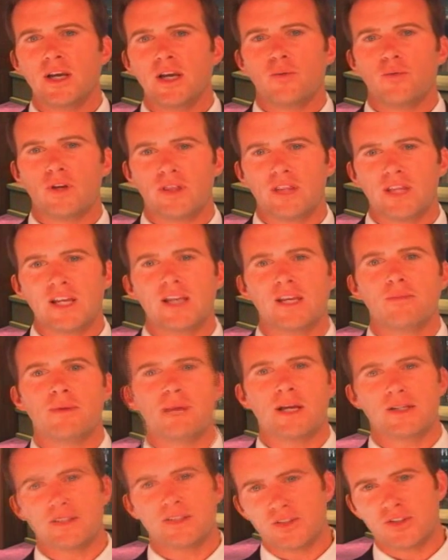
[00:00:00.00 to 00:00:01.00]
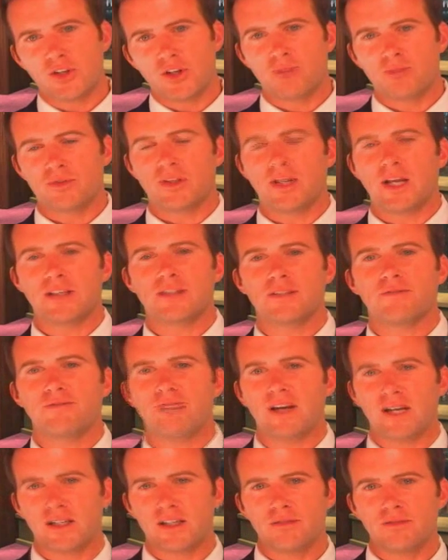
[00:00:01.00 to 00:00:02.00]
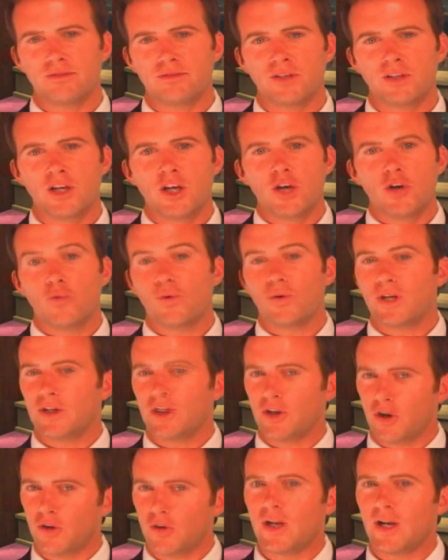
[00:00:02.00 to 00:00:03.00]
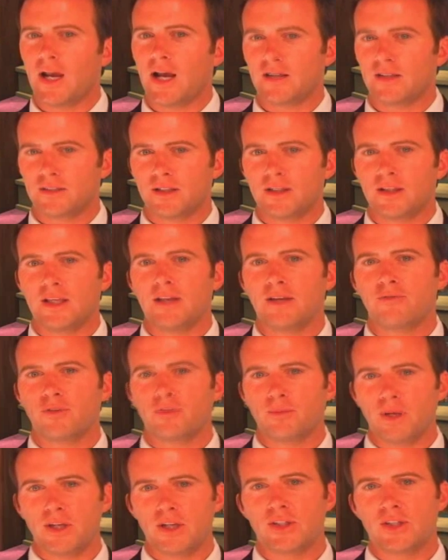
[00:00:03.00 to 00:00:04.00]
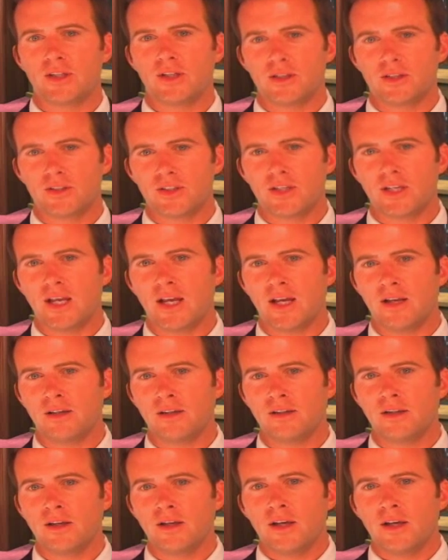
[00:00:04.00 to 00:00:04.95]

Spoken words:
We think it makes the serums less effective. We know it adds to the inflammation of the skin.